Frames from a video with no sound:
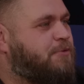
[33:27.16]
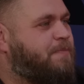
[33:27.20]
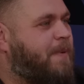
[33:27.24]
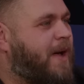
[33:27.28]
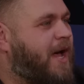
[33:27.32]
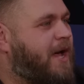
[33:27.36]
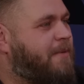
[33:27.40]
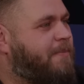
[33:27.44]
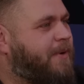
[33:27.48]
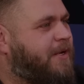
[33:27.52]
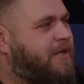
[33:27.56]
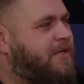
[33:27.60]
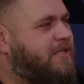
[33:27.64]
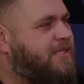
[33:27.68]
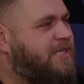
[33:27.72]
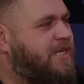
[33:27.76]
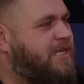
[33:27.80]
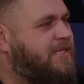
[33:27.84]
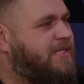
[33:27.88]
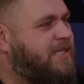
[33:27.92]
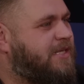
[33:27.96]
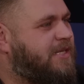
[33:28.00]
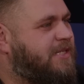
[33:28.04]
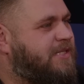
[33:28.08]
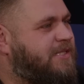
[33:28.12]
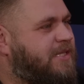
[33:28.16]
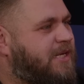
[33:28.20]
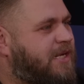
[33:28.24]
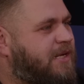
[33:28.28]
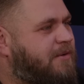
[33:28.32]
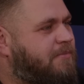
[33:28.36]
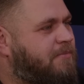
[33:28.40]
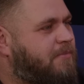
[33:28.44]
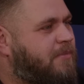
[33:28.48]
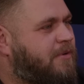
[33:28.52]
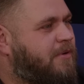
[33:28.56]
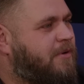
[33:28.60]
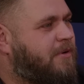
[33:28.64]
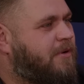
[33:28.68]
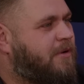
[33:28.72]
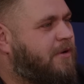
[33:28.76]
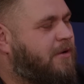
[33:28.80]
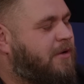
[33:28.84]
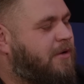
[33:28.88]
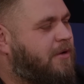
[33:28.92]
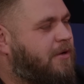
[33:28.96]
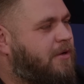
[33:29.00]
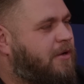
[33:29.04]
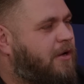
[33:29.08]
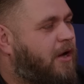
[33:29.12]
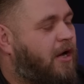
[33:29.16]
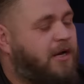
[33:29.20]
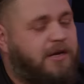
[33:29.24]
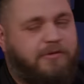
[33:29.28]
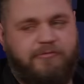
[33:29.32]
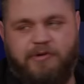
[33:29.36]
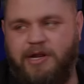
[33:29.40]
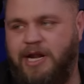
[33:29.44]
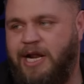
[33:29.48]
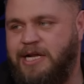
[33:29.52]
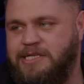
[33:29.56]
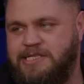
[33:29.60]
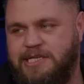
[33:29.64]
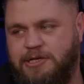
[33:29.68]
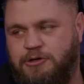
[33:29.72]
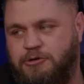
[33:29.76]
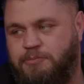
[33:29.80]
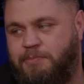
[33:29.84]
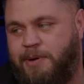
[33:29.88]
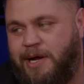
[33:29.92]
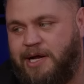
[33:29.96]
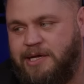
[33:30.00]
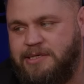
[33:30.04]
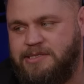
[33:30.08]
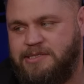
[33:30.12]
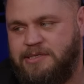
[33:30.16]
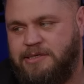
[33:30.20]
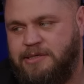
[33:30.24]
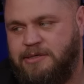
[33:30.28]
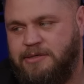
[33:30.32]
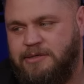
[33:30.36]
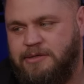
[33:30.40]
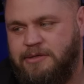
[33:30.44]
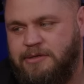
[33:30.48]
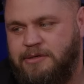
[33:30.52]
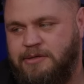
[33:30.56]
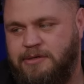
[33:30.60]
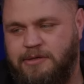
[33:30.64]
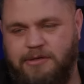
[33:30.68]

looks better because he's in the team. I didn't realise he could pass.